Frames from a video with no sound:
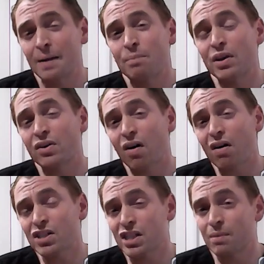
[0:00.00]
but there
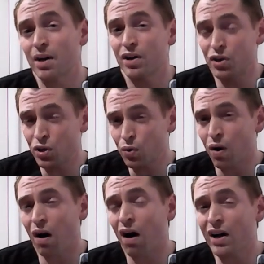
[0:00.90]
are some new
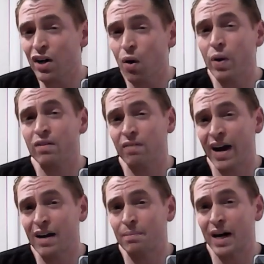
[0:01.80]
ongoing
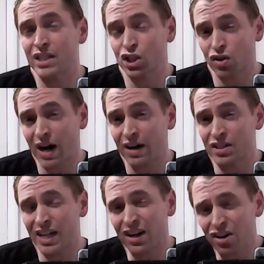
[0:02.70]
randomized
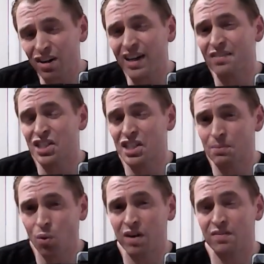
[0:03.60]
trials that could give us some
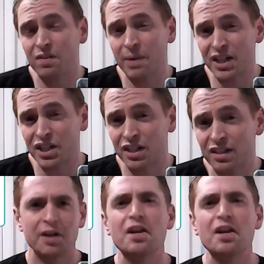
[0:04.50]
more information.